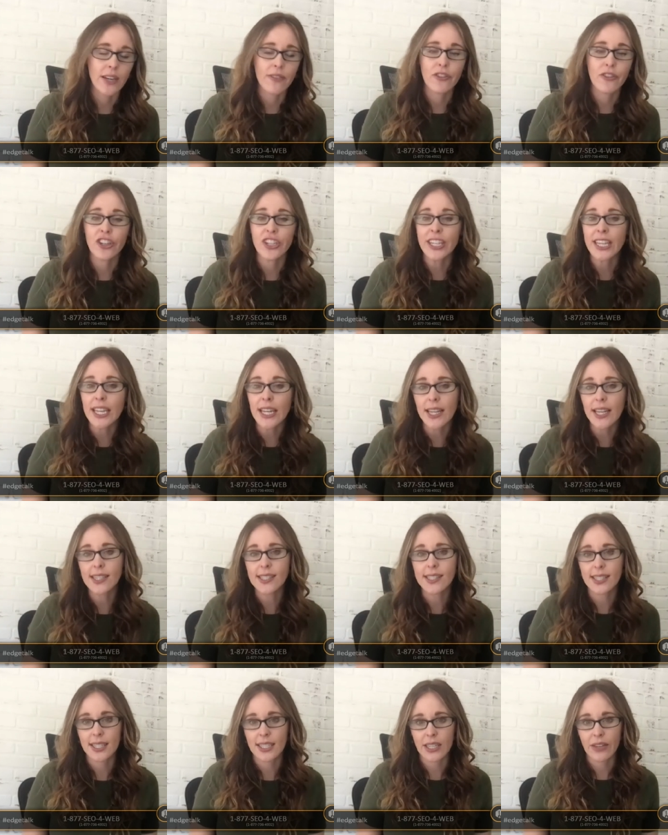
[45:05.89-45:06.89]
And if you're getting
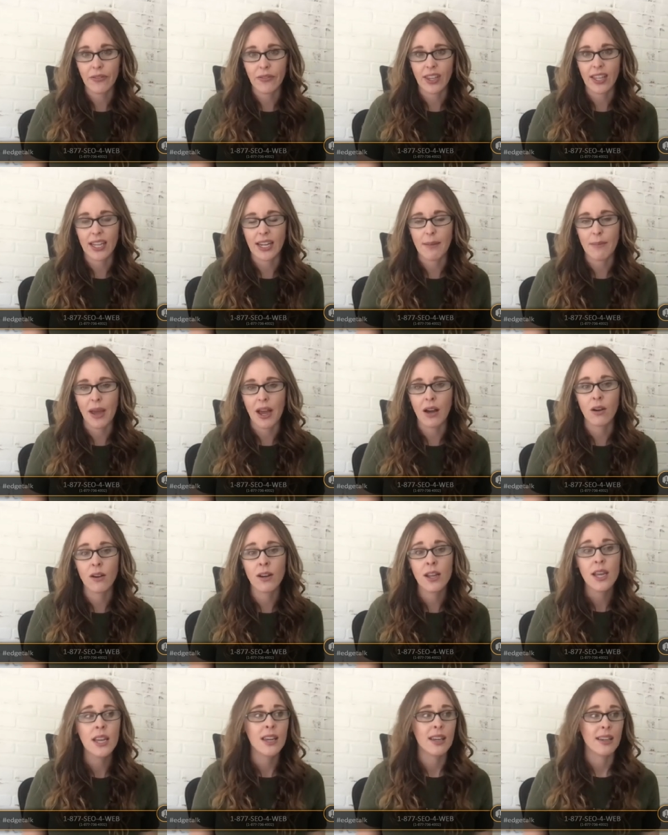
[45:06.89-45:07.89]
a significant
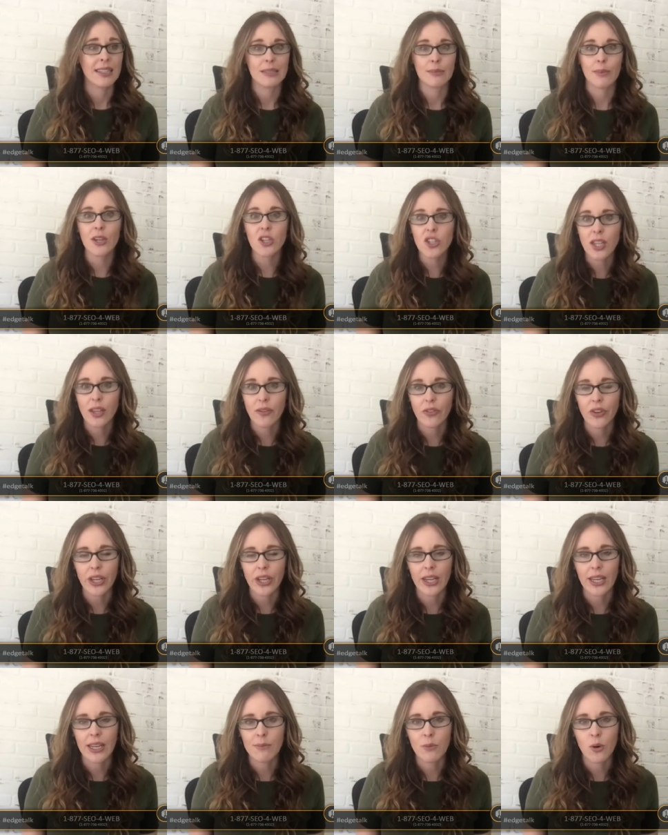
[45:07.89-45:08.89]
amount, especially if you're
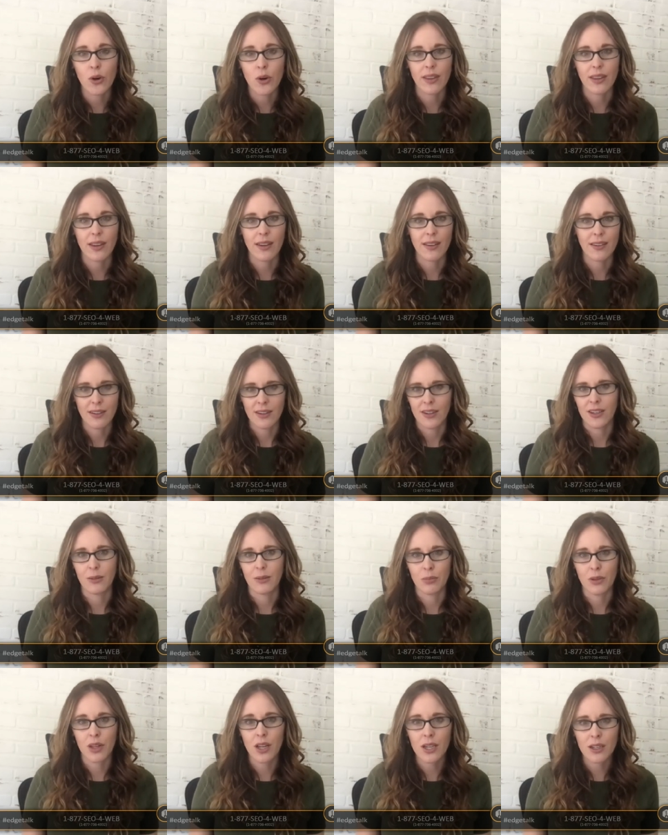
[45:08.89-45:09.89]
getting more than
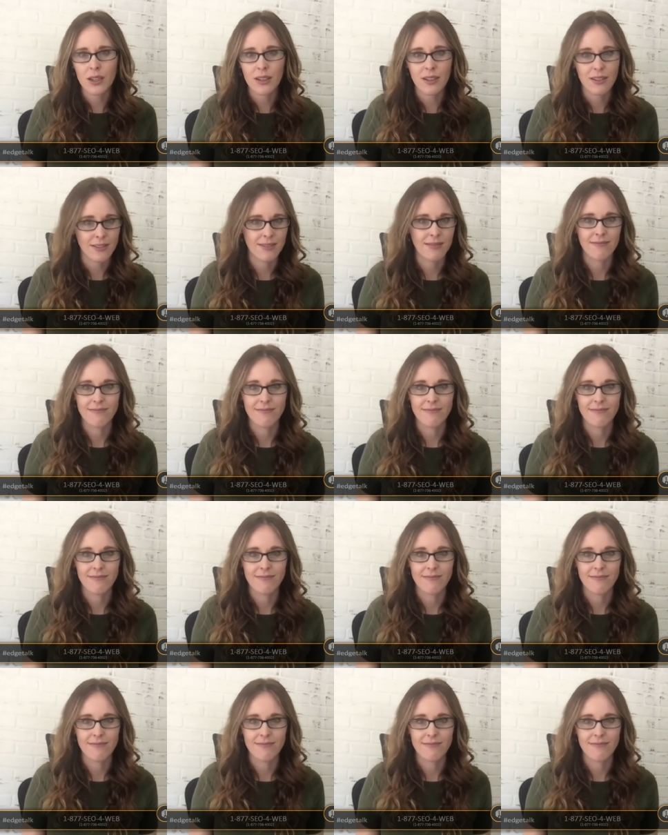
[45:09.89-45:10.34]
your blog,